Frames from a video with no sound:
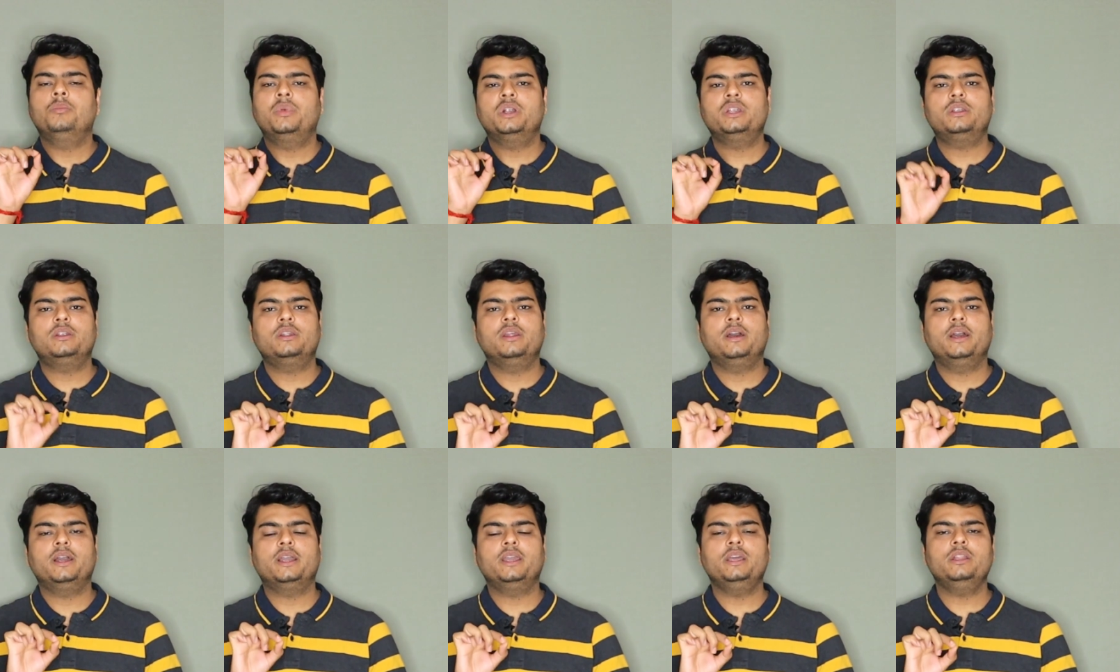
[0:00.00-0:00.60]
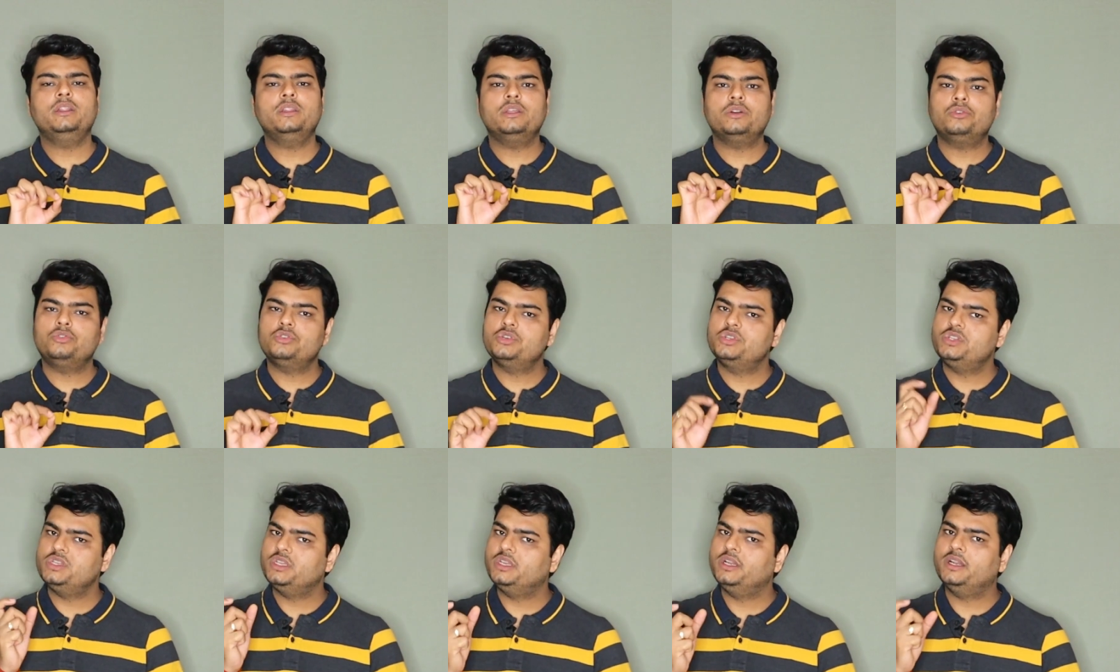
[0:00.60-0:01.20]
But again the
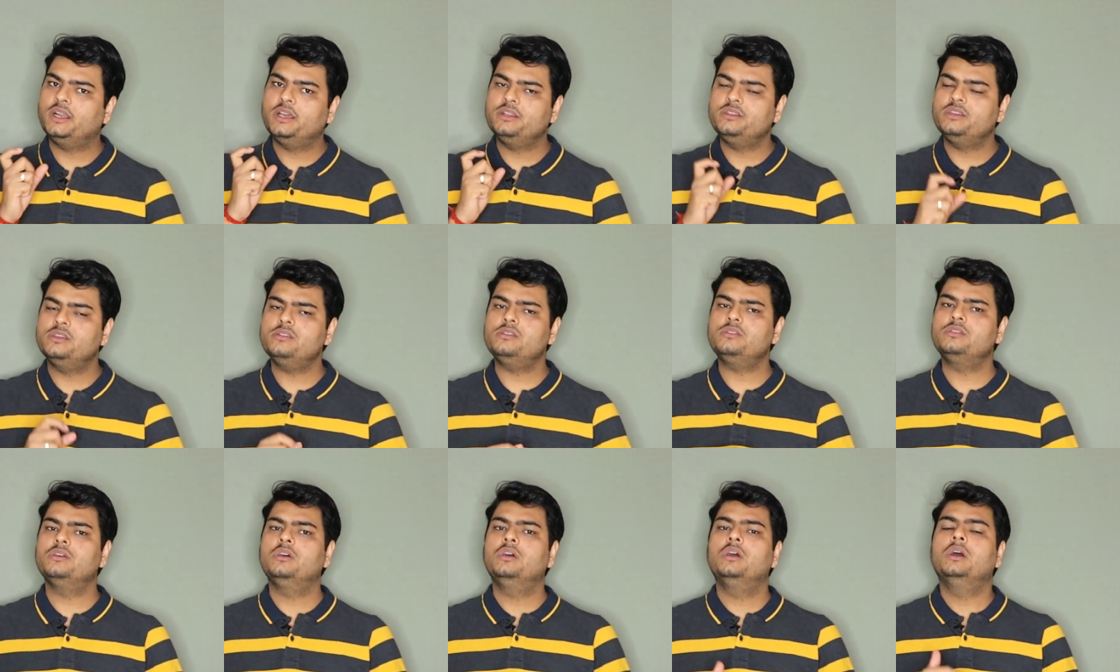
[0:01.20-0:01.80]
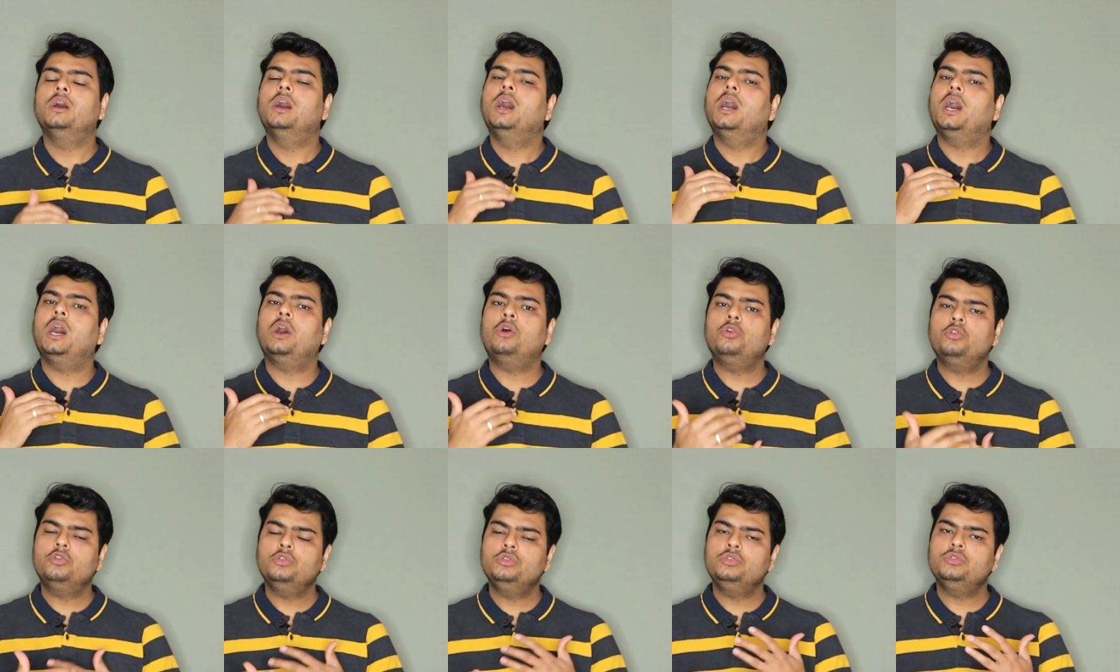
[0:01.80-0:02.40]
question arises,
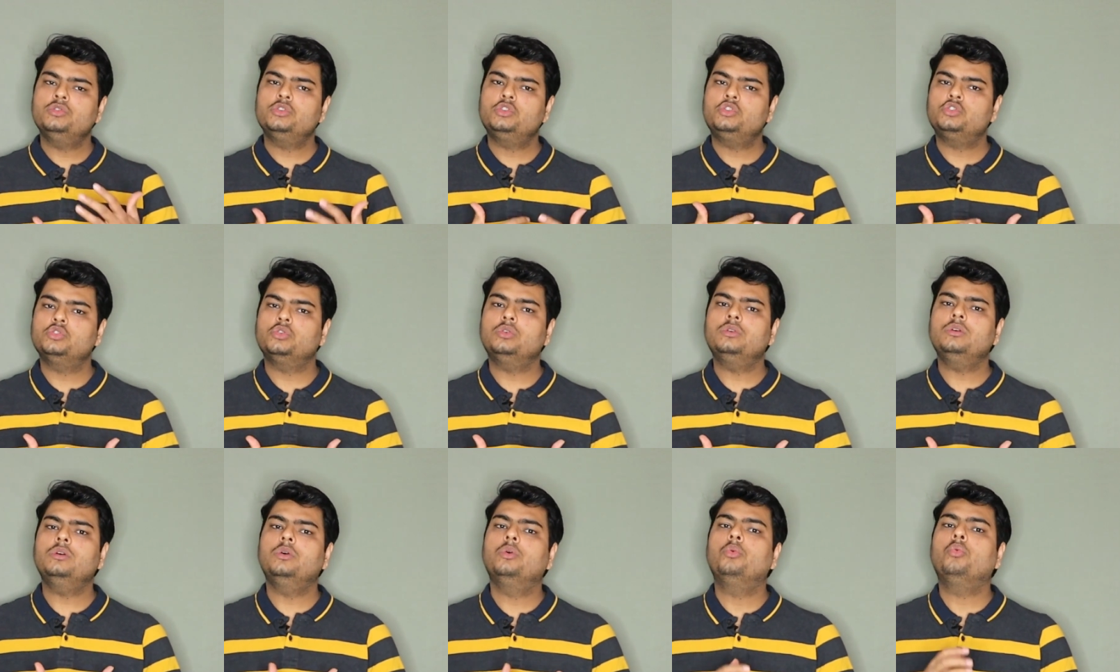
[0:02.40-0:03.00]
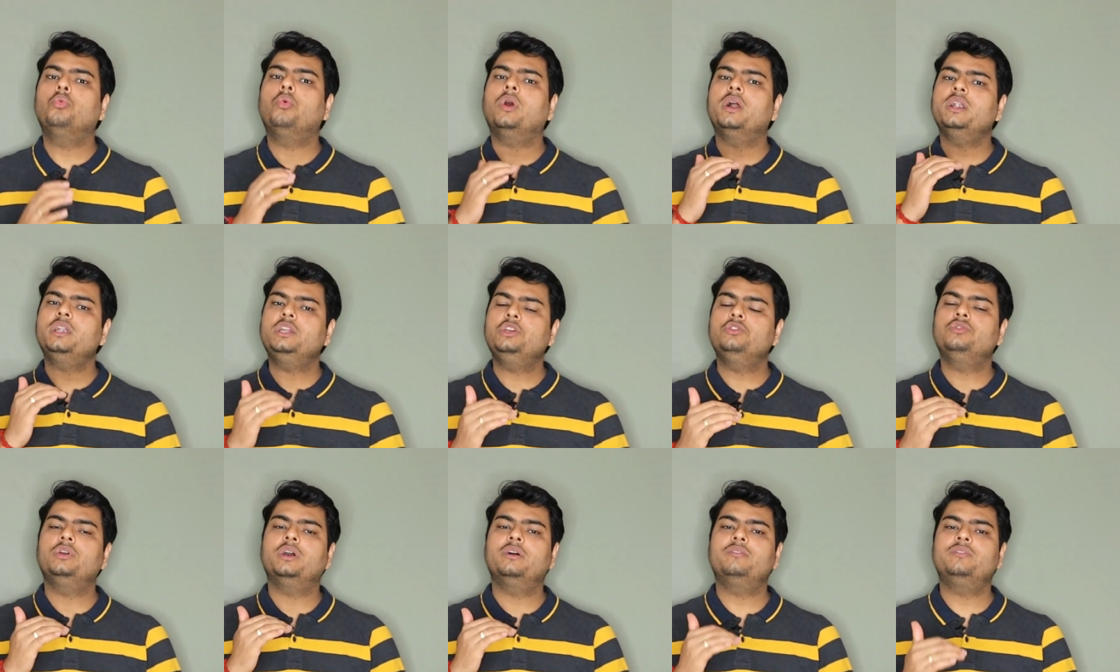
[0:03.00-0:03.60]
how do you show
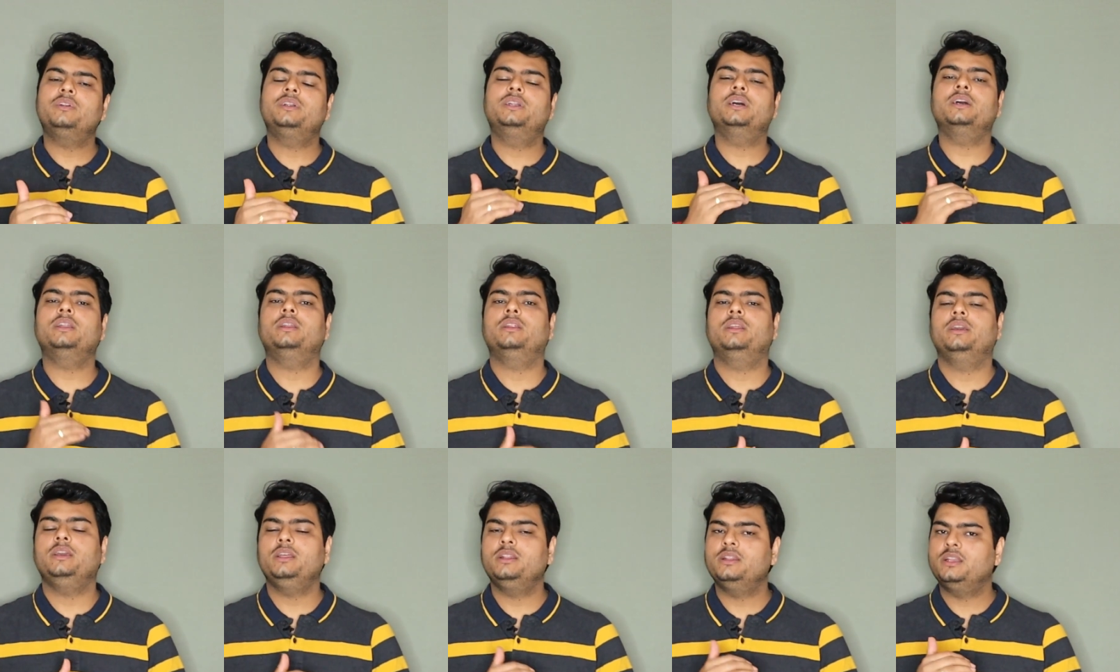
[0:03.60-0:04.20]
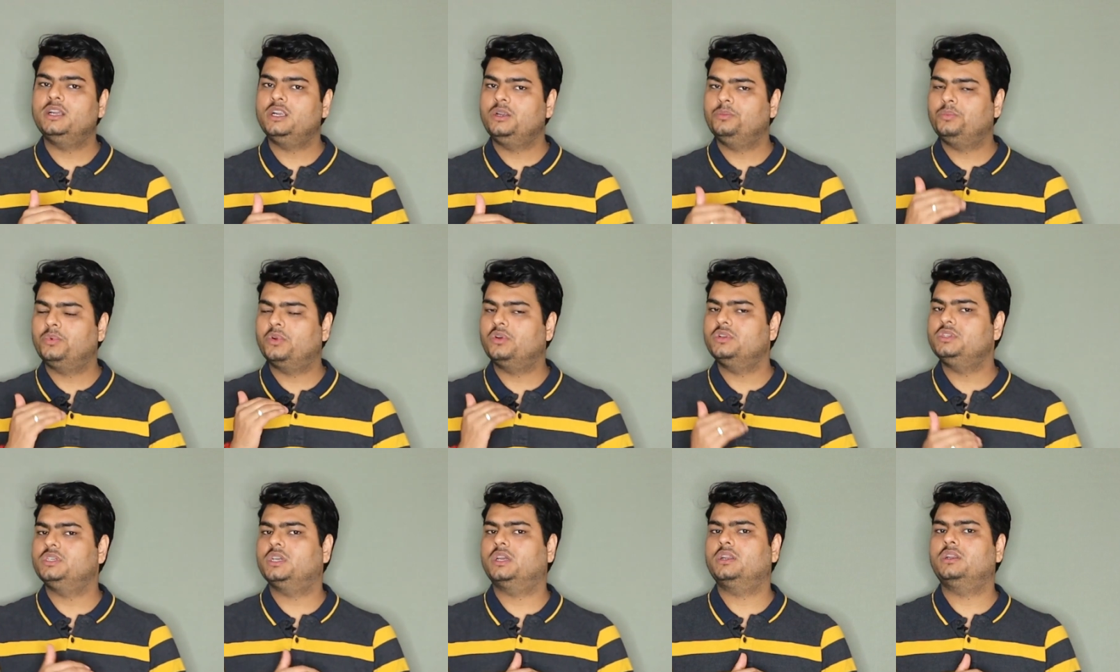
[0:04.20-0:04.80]
what you have done in that
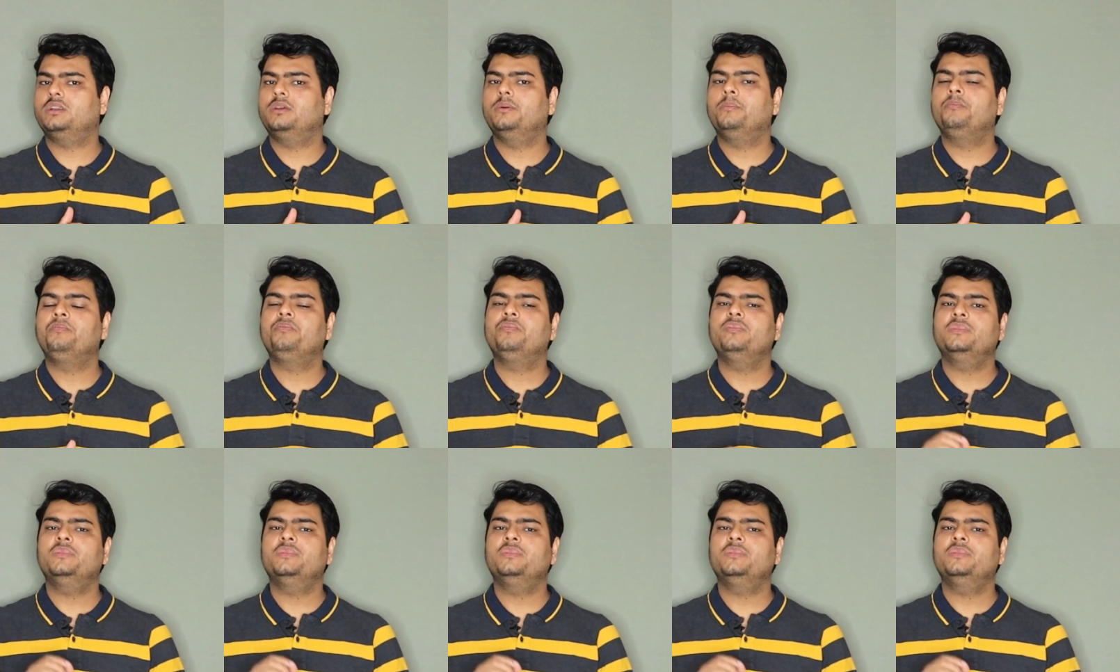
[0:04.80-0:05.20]
project?